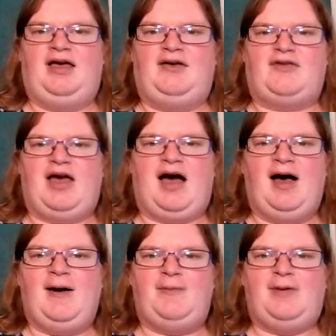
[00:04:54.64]
If you're
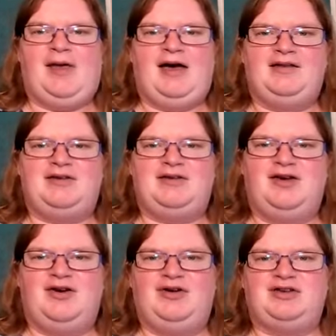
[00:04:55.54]
happy and you
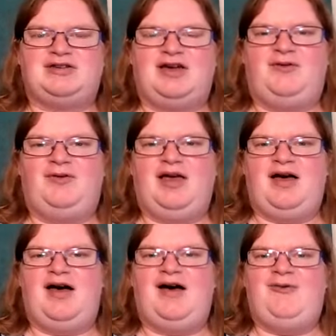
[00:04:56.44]
know it, shout we
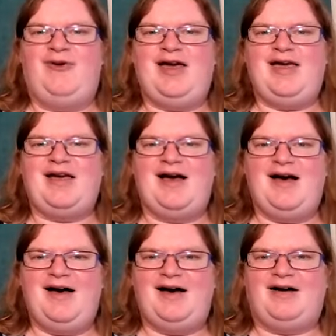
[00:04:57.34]
are. We
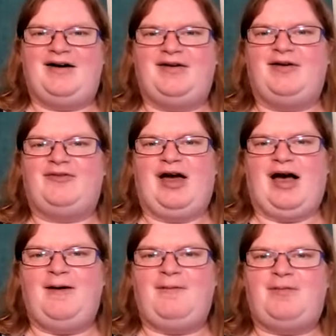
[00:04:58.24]
are. If you're
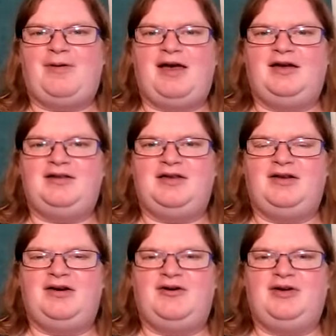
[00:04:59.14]
happy and you
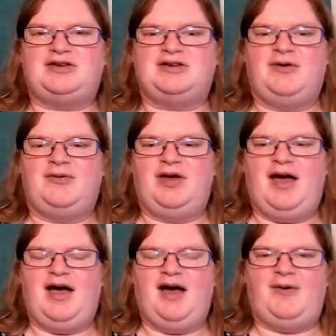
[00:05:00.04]
know it, shout we
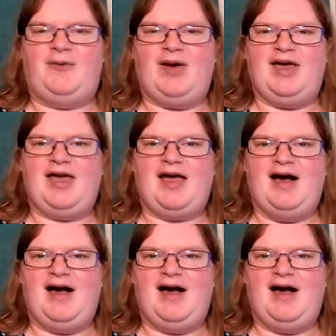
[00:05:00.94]
are. We